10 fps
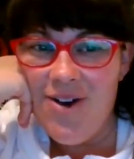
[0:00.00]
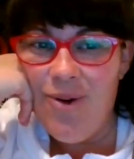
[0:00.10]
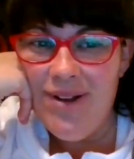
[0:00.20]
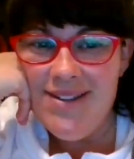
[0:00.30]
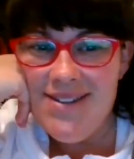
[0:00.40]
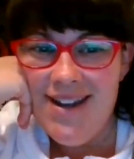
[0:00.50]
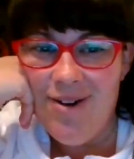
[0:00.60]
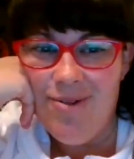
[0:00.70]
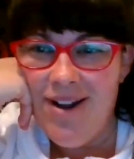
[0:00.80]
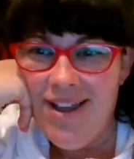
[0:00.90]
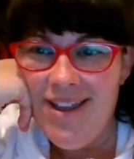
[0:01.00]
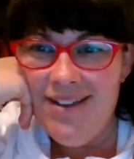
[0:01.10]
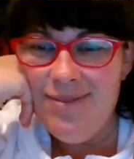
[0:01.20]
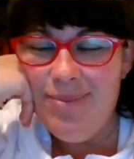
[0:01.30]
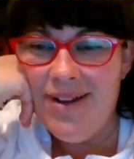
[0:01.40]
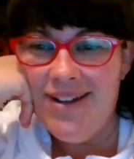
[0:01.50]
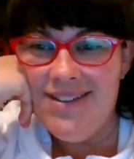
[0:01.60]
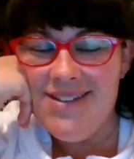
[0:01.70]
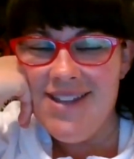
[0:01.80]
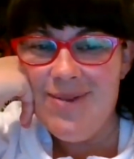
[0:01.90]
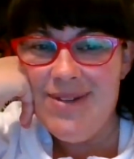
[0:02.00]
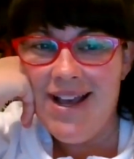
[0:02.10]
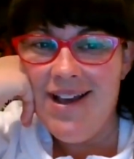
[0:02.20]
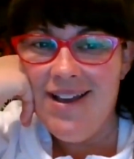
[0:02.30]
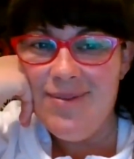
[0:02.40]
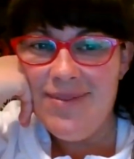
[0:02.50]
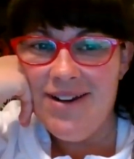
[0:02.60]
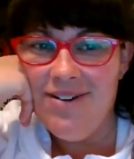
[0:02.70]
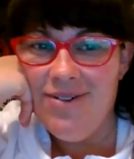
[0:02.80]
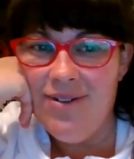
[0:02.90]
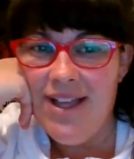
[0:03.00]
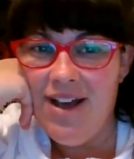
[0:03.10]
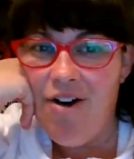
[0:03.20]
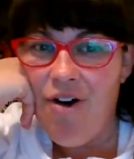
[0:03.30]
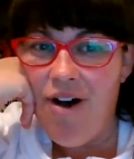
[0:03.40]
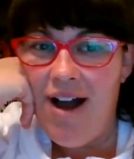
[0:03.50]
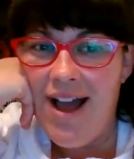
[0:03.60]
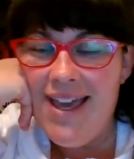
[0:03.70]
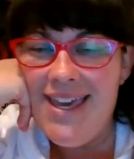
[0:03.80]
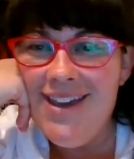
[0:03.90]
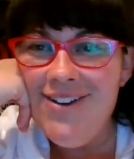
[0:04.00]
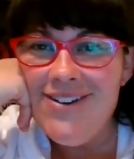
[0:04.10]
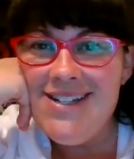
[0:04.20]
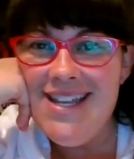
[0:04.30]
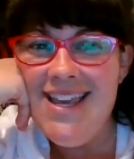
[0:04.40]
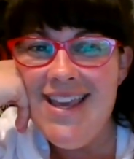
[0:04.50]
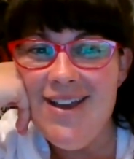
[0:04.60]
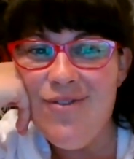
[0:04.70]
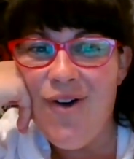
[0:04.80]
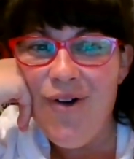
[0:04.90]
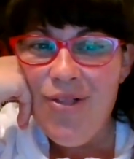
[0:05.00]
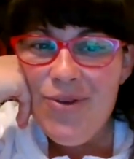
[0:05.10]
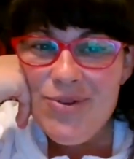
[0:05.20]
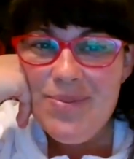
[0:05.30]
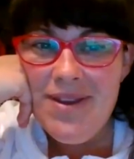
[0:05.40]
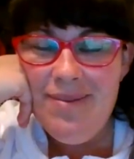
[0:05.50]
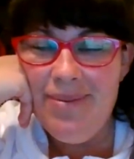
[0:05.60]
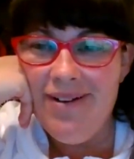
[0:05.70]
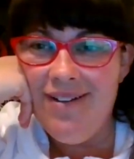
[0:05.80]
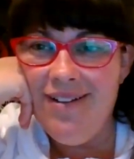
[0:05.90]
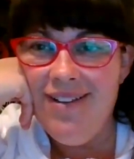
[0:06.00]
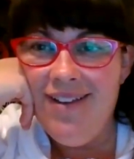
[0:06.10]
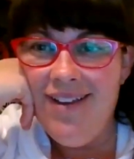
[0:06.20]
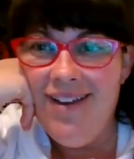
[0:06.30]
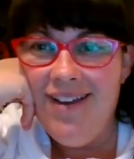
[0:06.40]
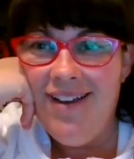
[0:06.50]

No, it's not right, but at the same time, you know, like I guarantee if all those people